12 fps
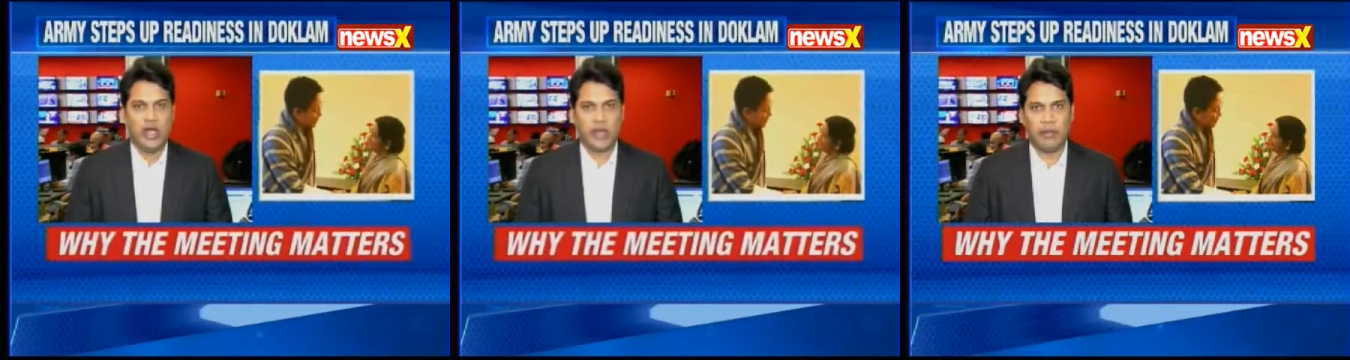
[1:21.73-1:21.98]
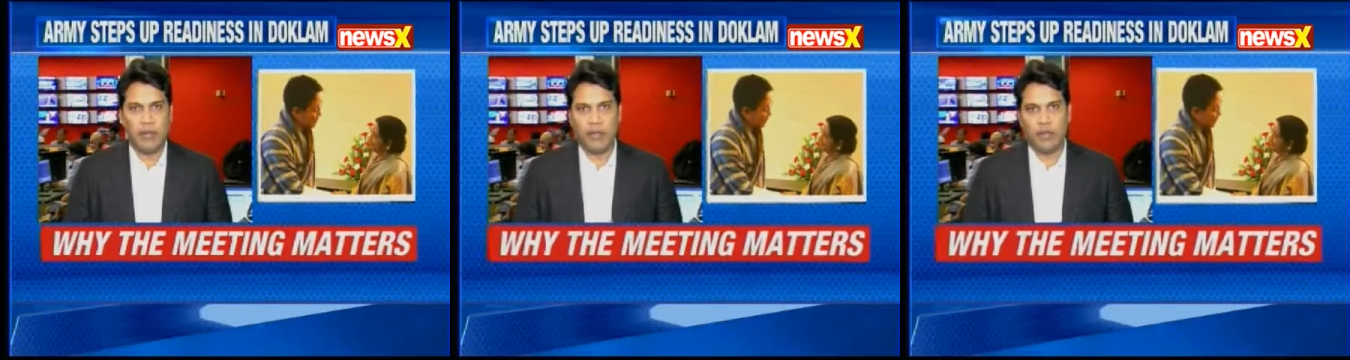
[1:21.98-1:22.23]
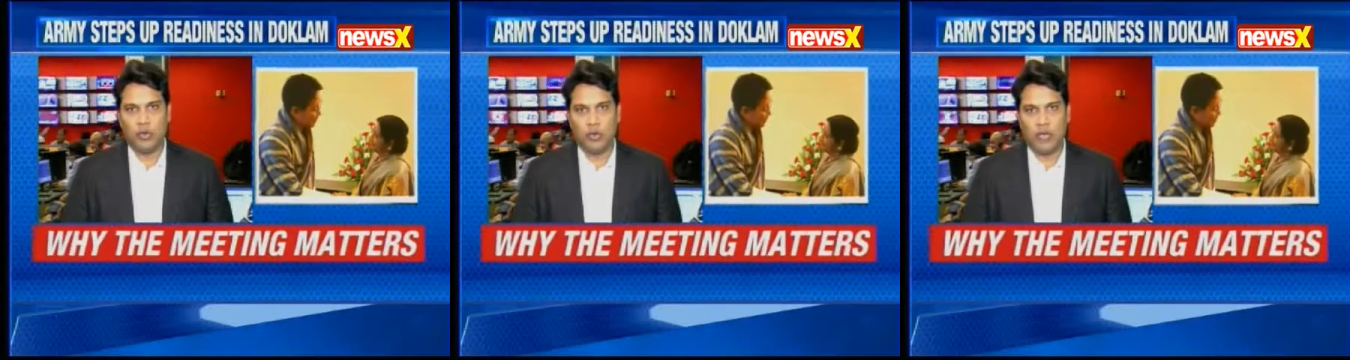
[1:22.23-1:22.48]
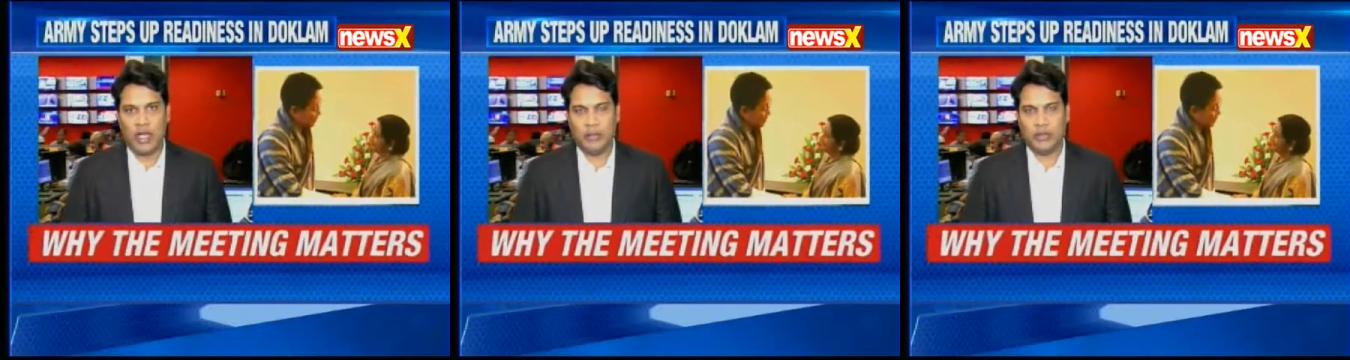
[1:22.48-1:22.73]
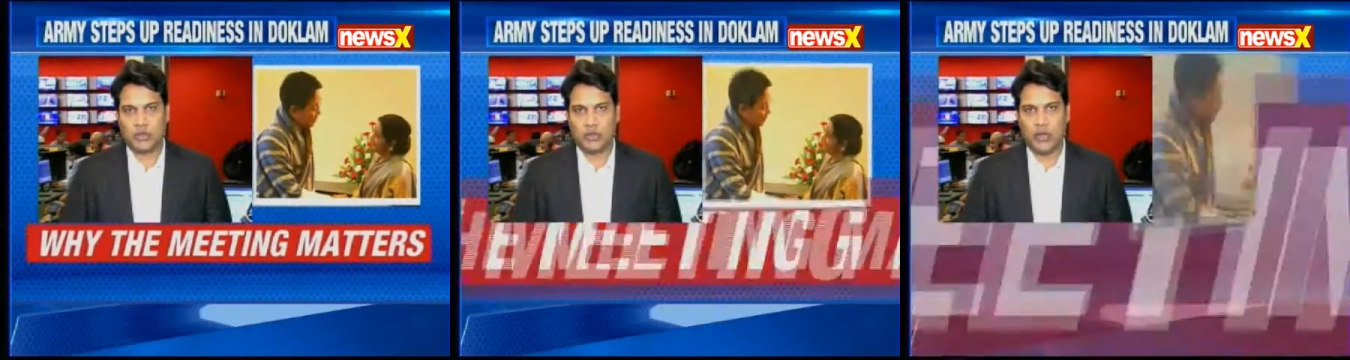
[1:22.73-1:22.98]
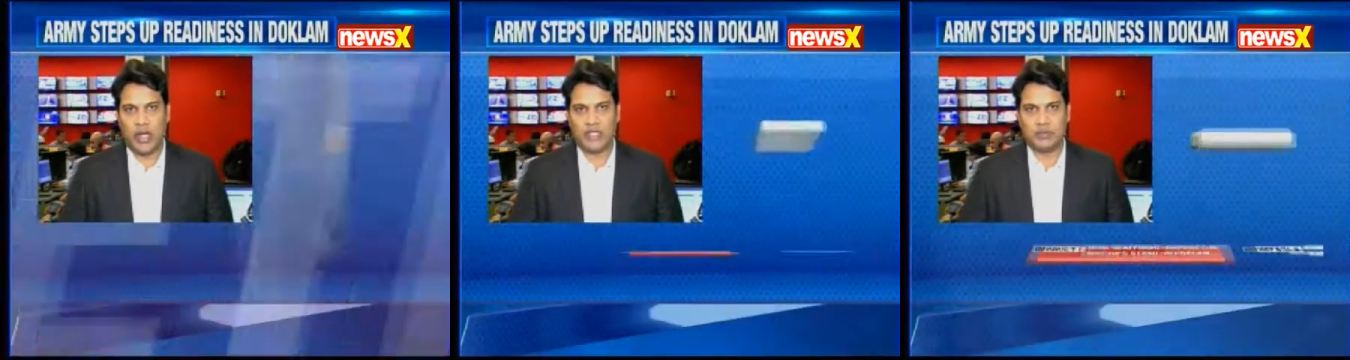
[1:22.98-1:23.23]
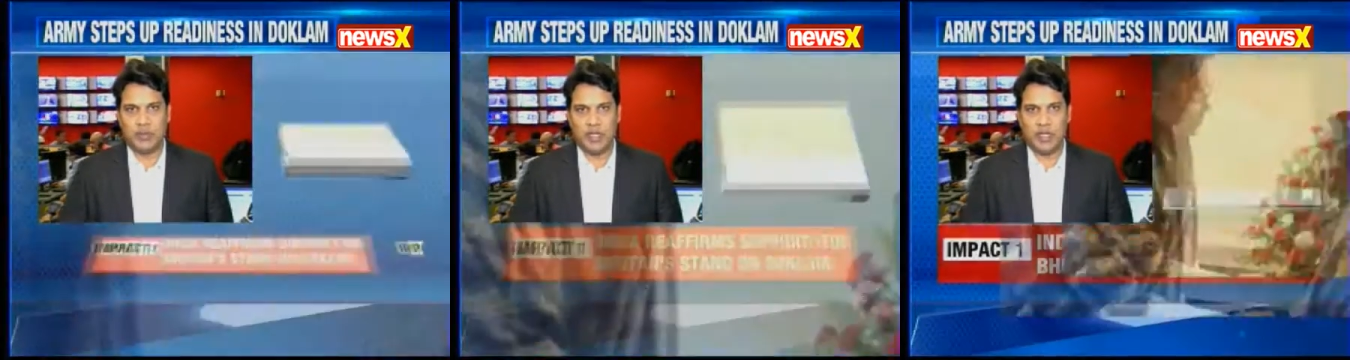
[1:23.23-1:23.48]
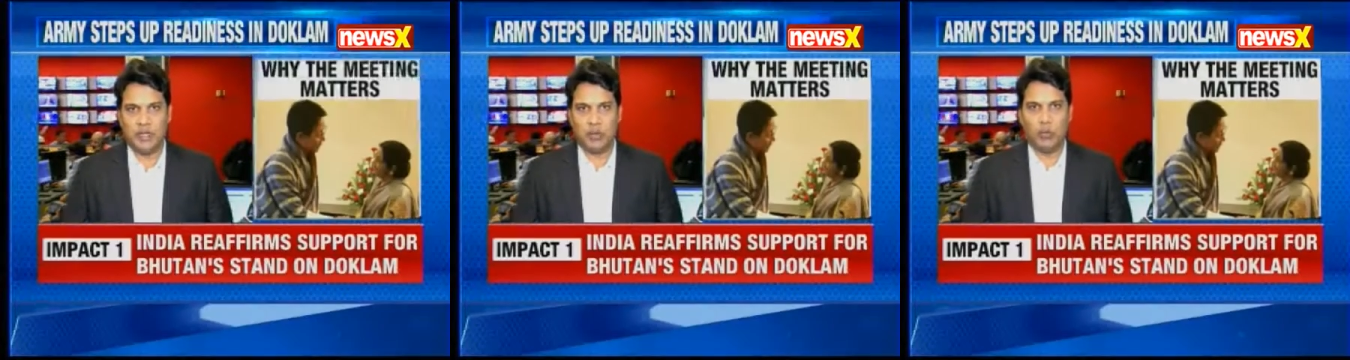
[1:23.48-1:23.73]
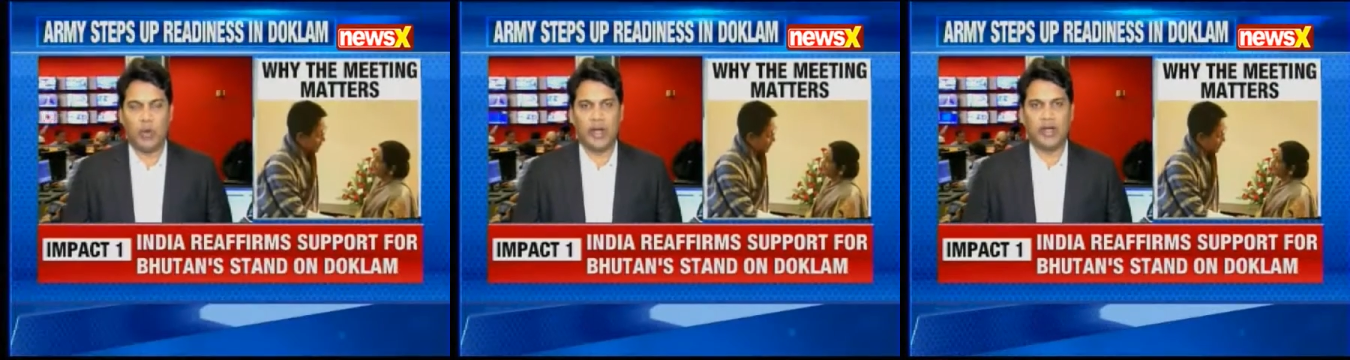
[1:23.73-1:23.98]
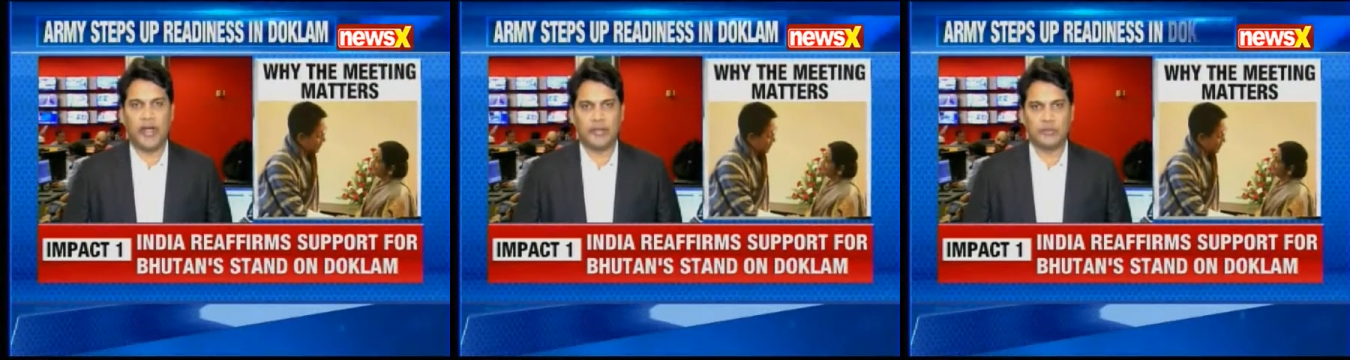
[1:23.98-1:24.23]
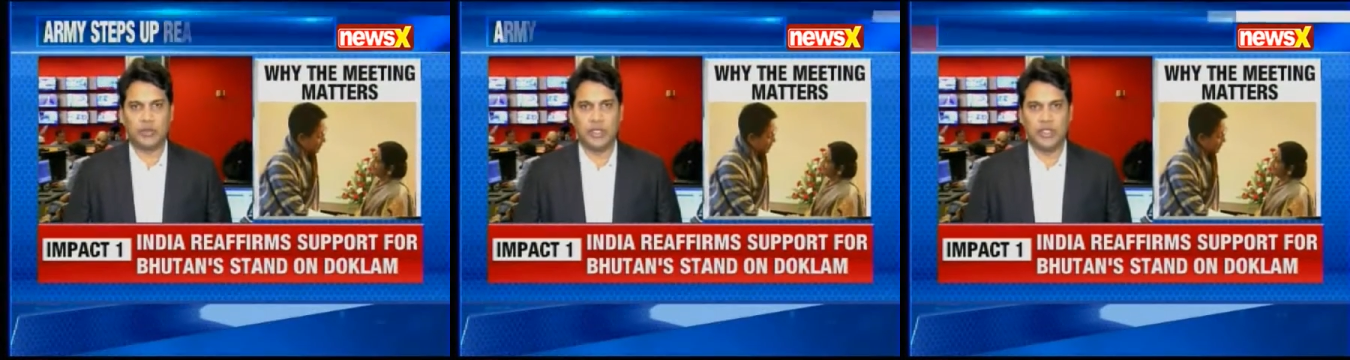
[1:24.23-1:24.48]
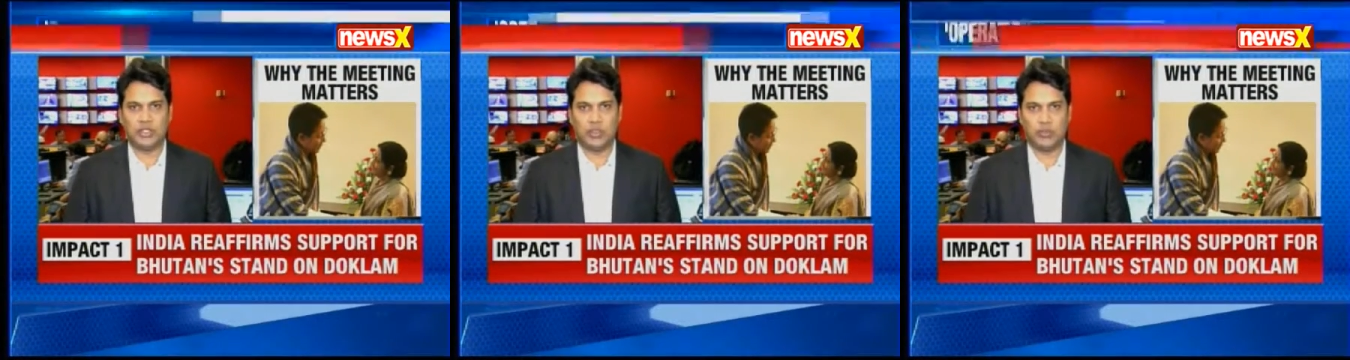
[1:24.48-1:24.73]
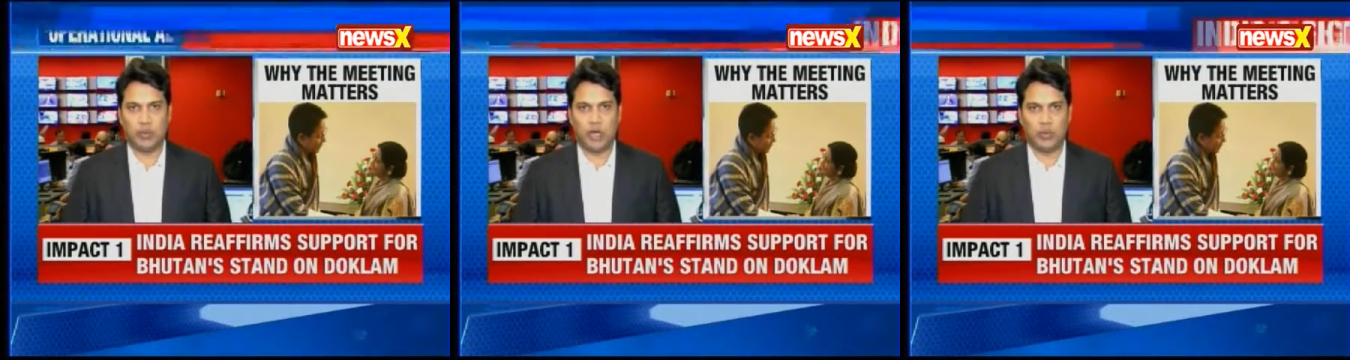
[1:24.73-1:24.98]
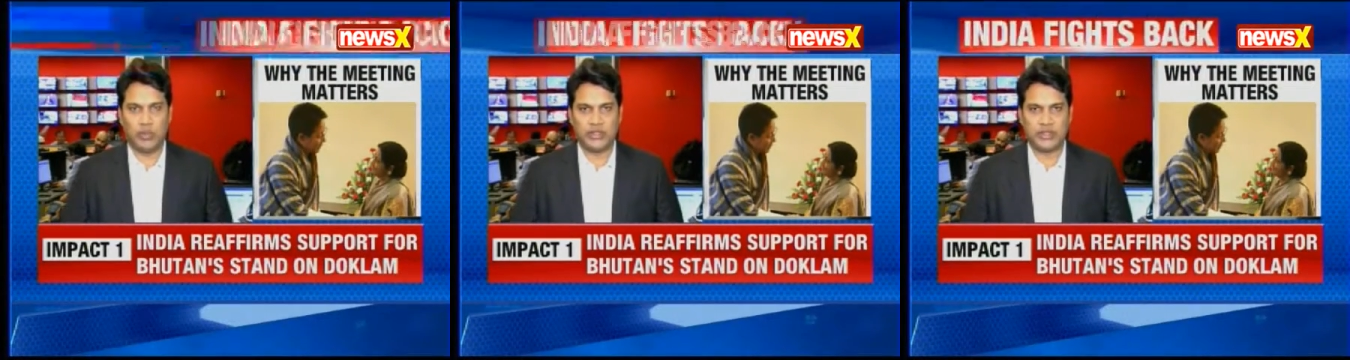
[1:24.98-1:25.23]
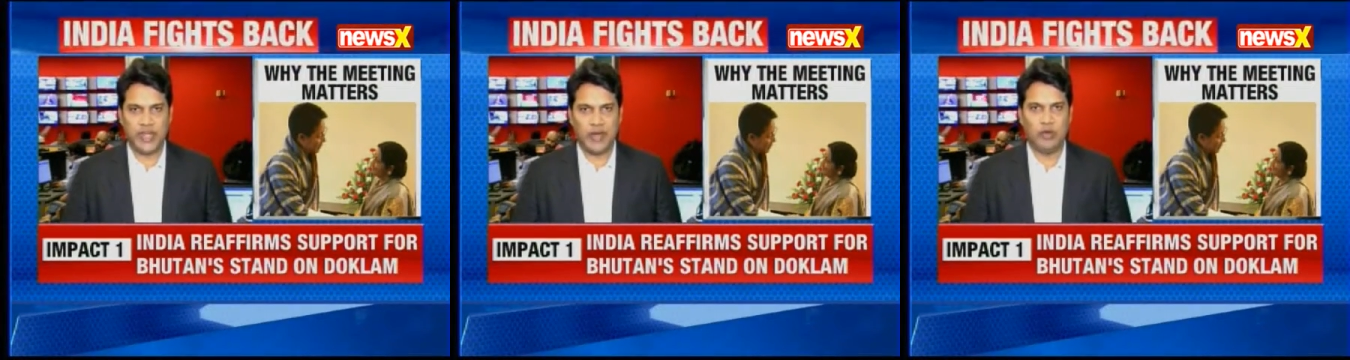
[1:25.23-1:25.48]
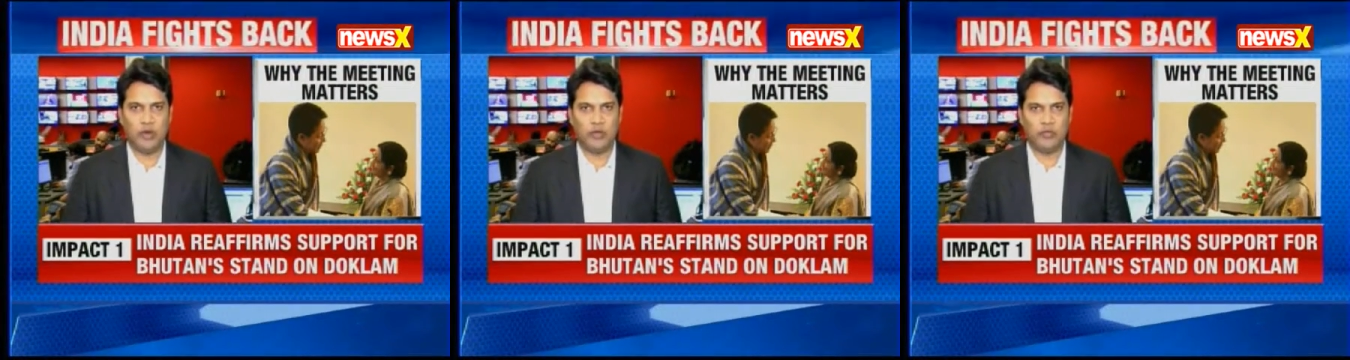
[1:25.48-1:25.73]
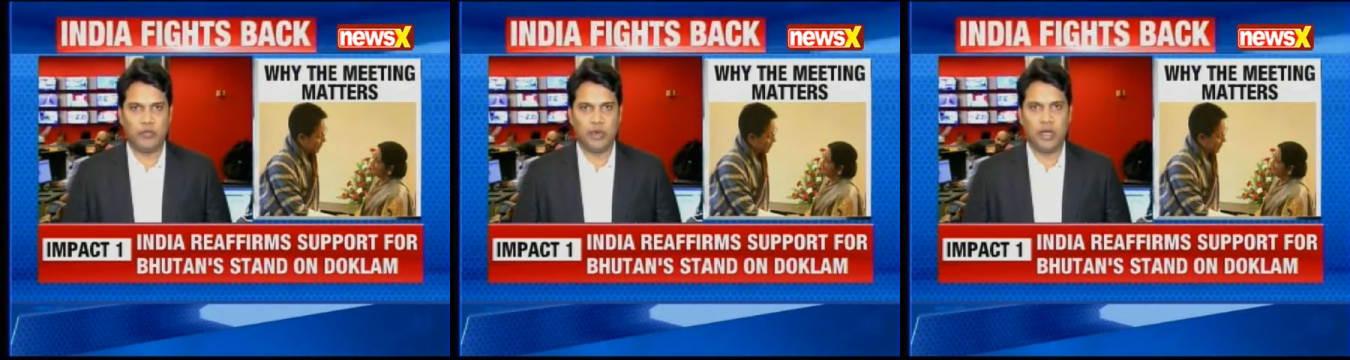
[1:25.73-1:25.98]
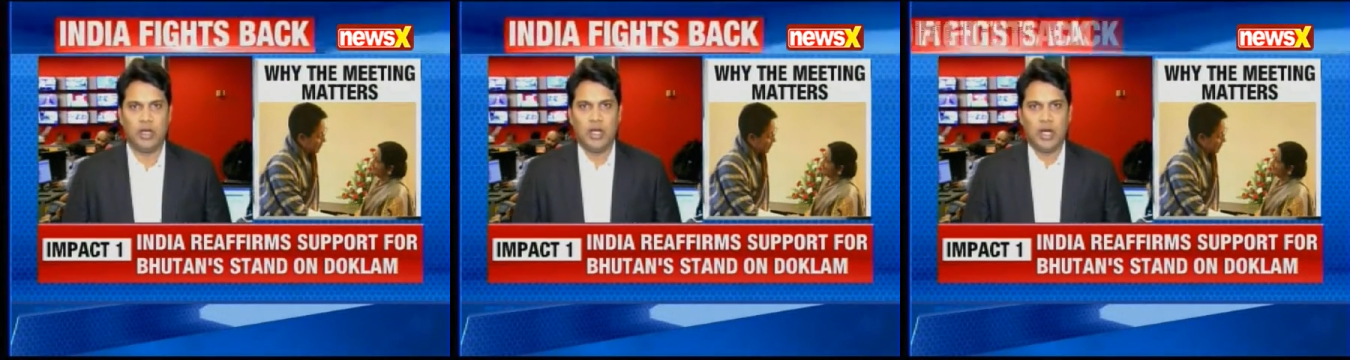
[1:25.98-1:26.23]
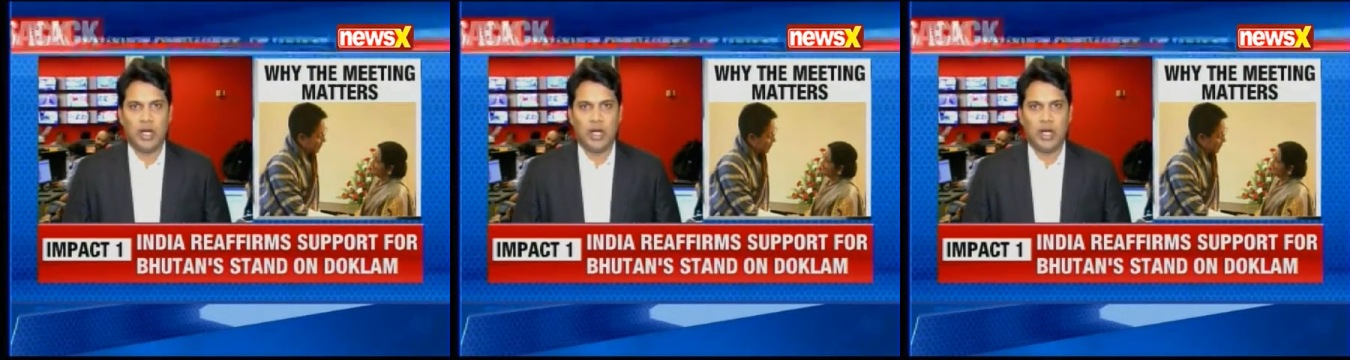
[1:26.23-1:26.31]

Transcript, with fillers: Remember, Doklam issue has been one escalation point, one standoff